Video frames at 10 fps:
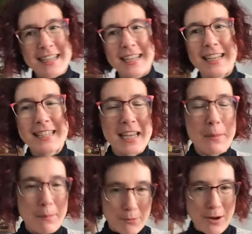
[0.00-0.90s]
It is
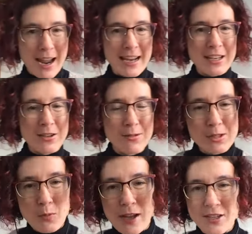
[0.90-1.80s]
a brand new
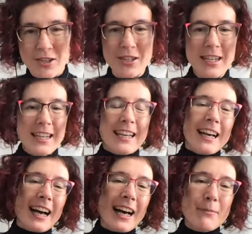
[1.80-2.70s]
sweater
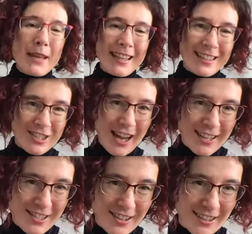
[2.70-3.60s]
um, in the
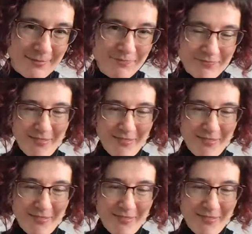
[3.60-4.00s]
jazz yarn.